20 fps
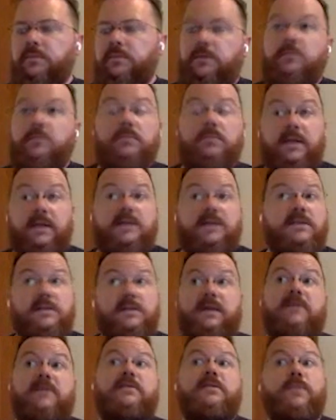So that's
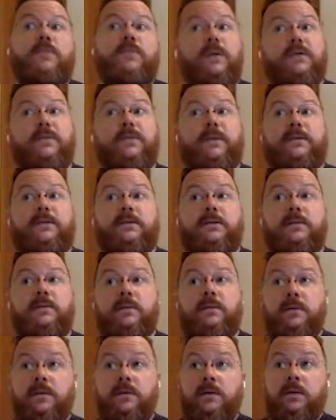as we expected.
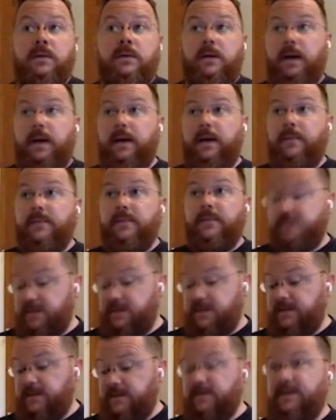
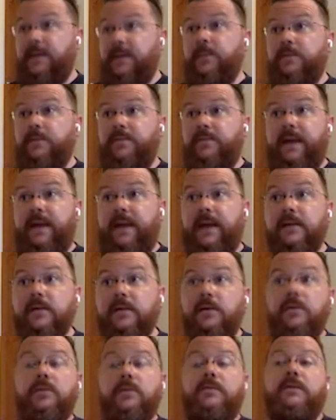Just as an example of, can
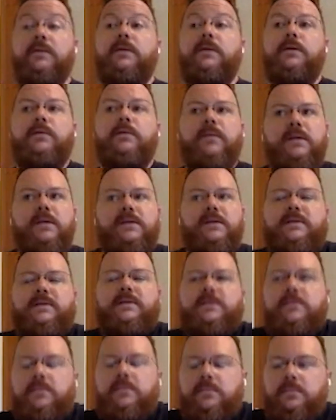you use the no race
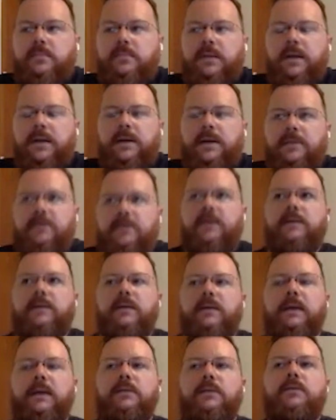
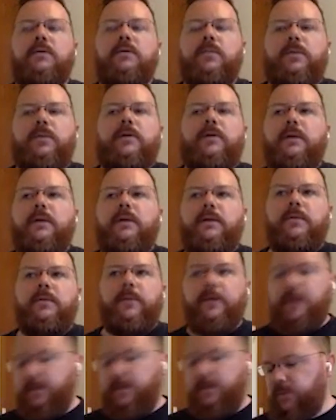thing in your
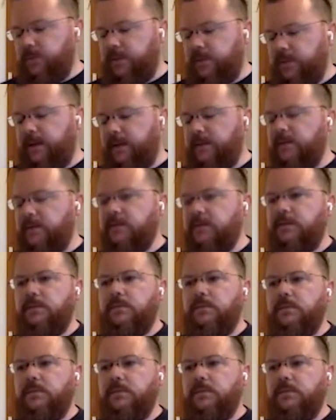programs without it?